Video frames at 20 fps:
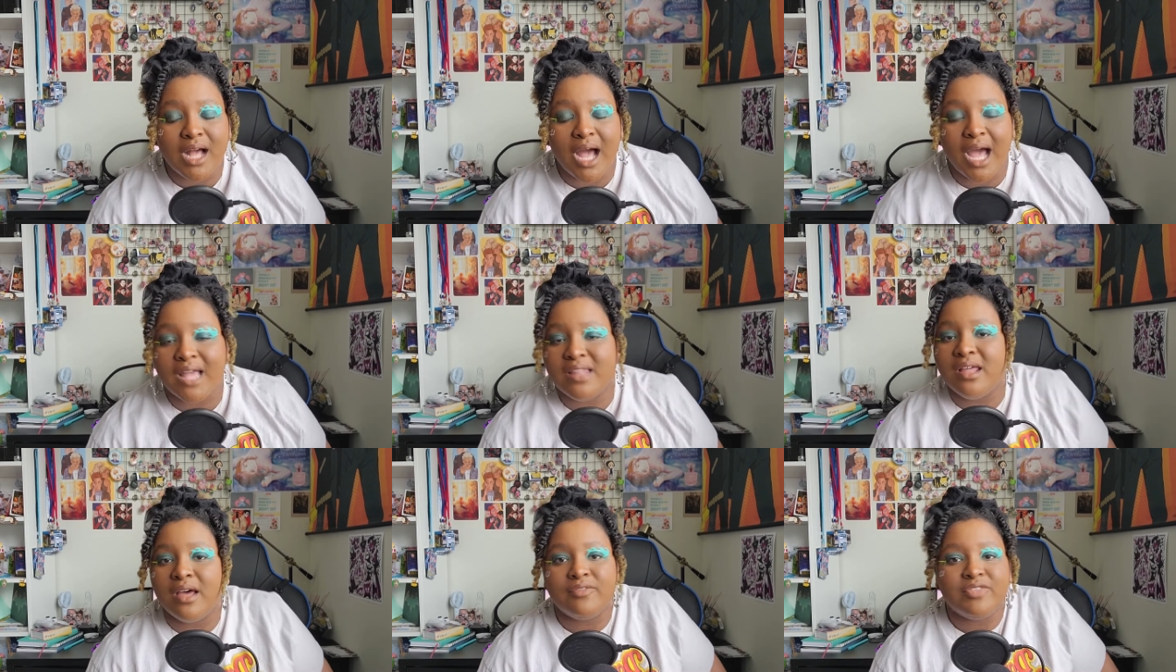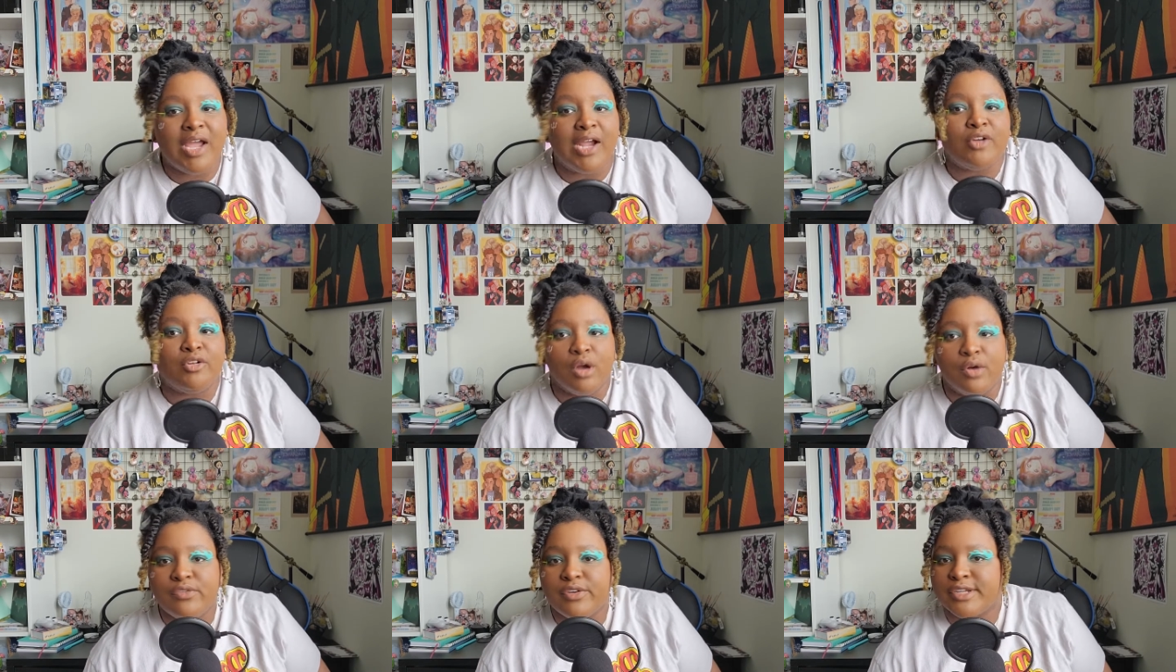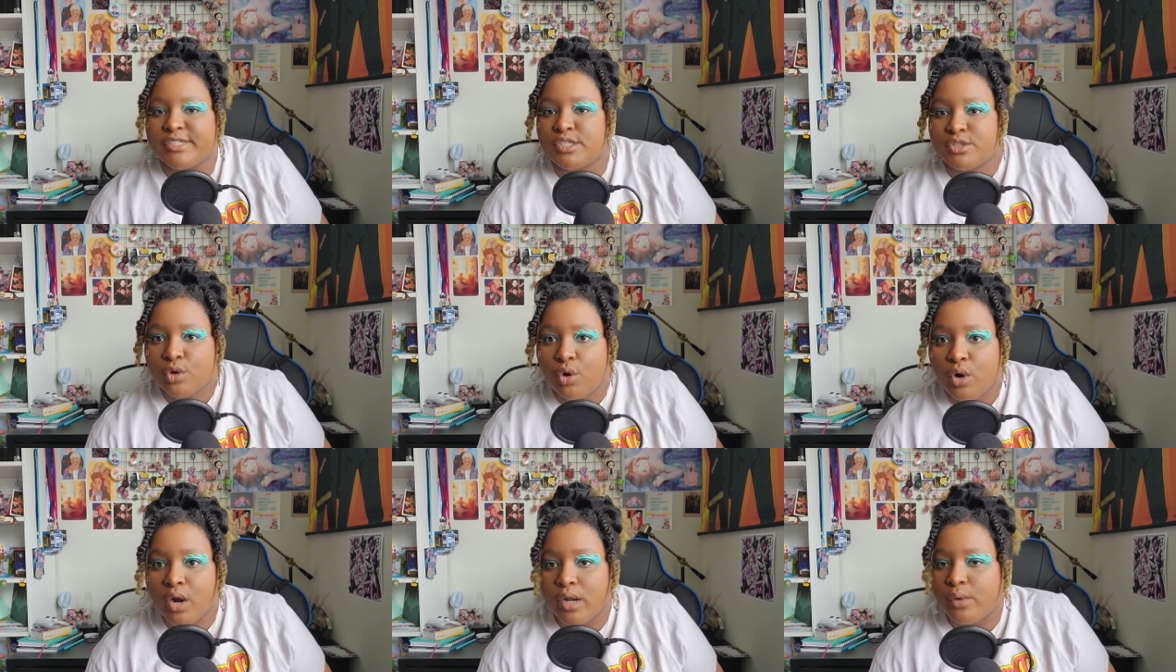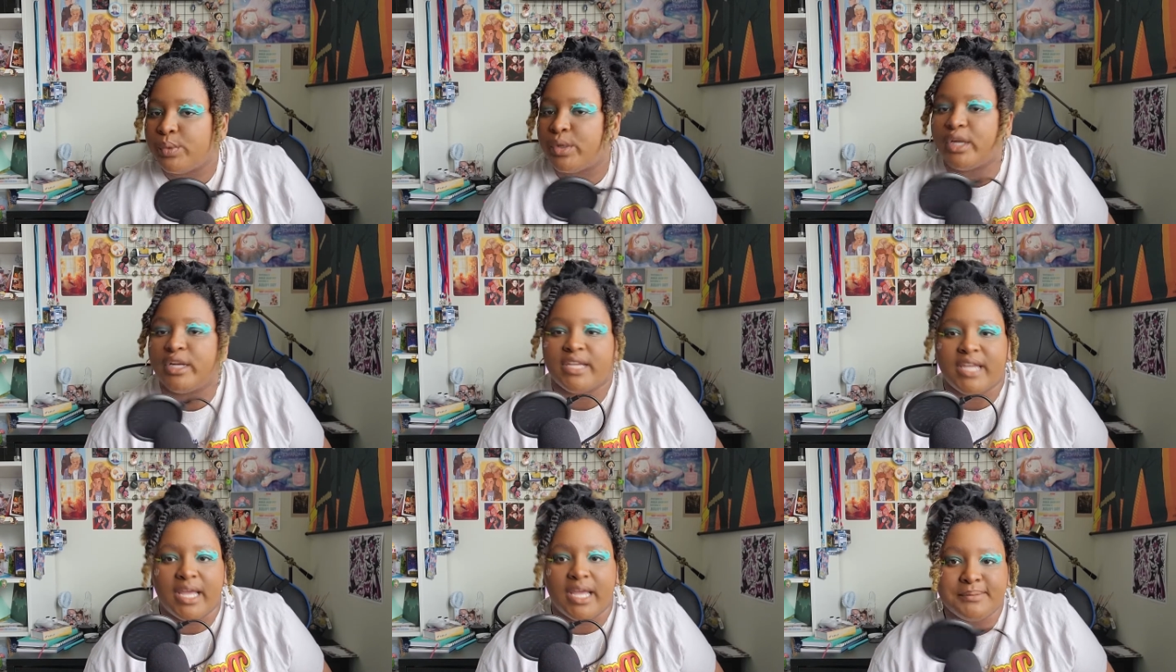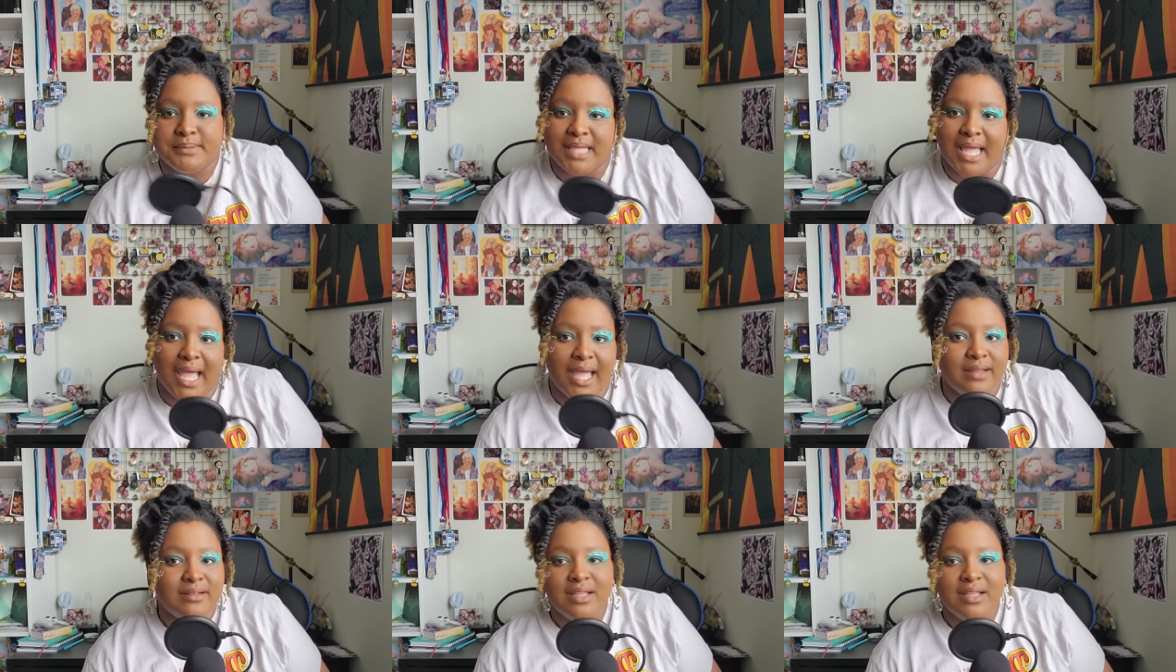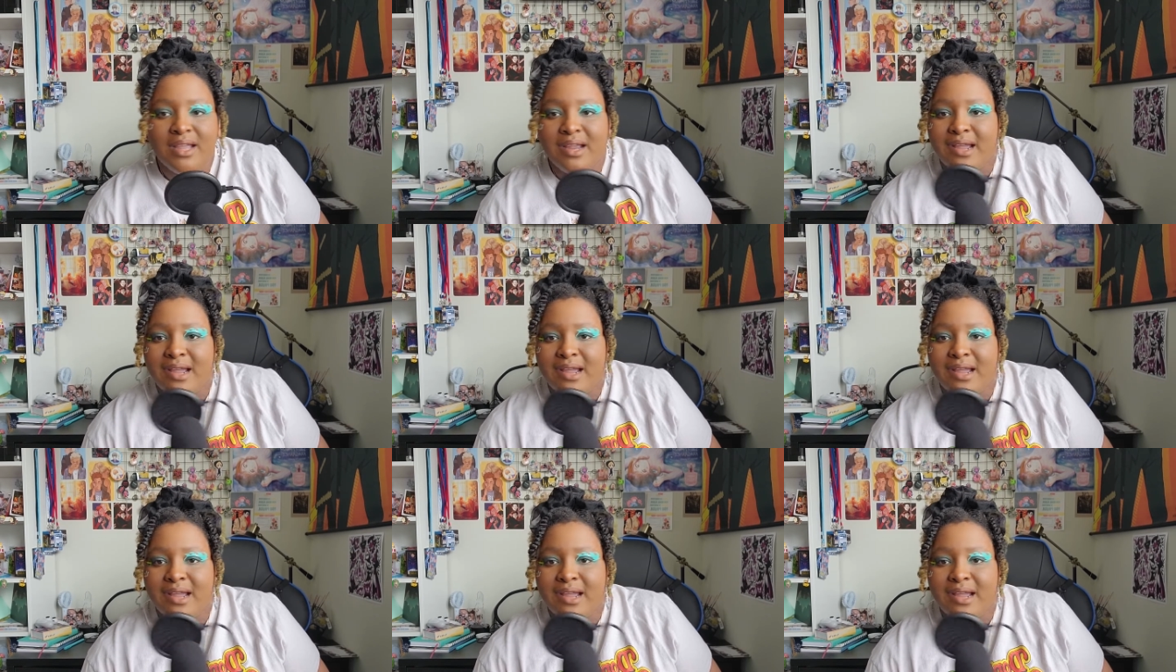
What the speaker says: I love that Grover is a dork. We could have kept that.